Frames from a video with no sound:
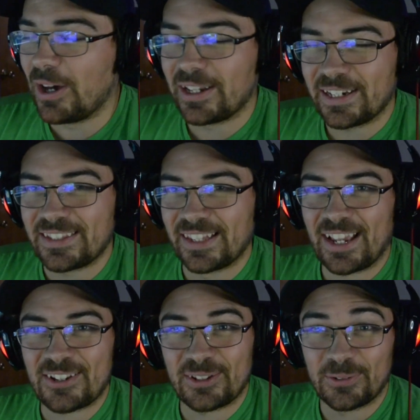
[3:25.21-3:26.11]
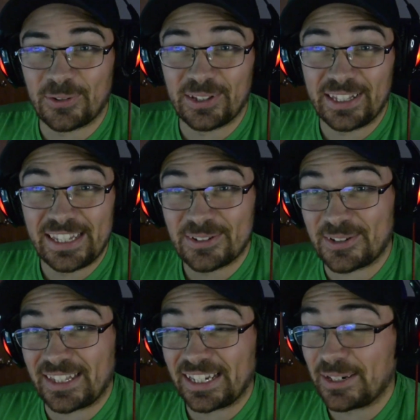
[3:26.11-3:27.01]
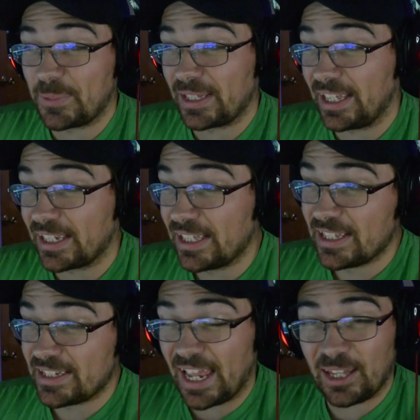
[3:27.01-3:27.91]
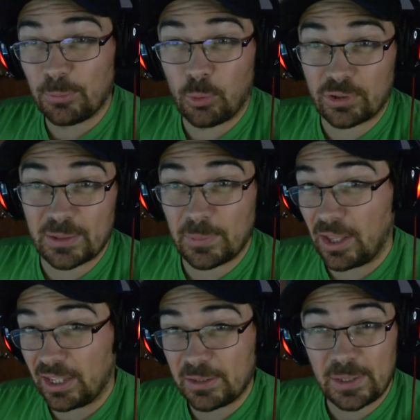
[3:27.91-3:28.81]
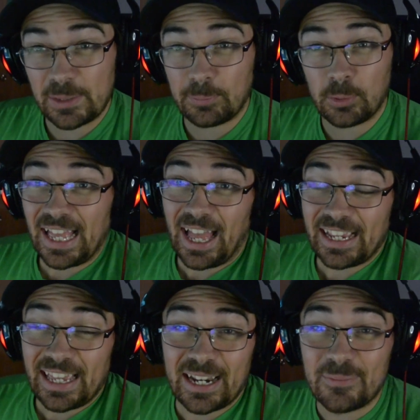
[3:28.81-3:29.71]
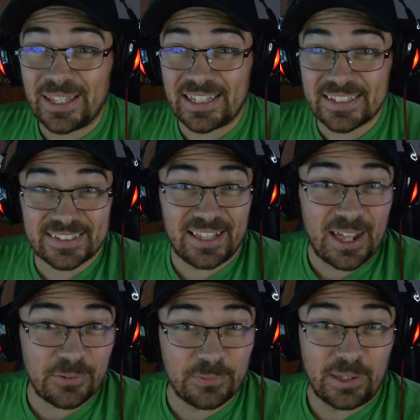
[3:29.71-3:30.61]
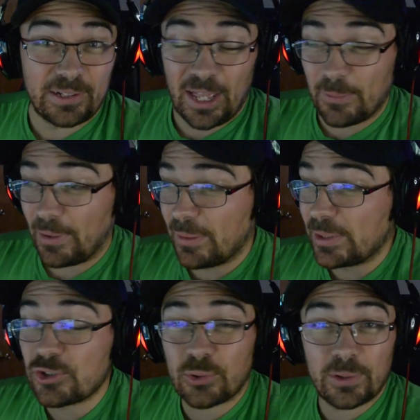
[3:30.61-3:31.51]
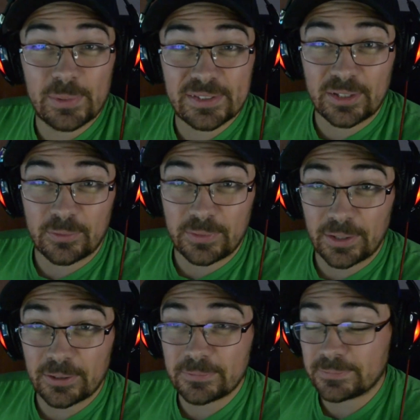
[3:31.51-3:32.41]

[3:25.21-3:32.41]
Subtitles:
it's actually really interesting to be, teleporting behind people. I gotta admit, this is a lot of fun. I'm enjoying myself here.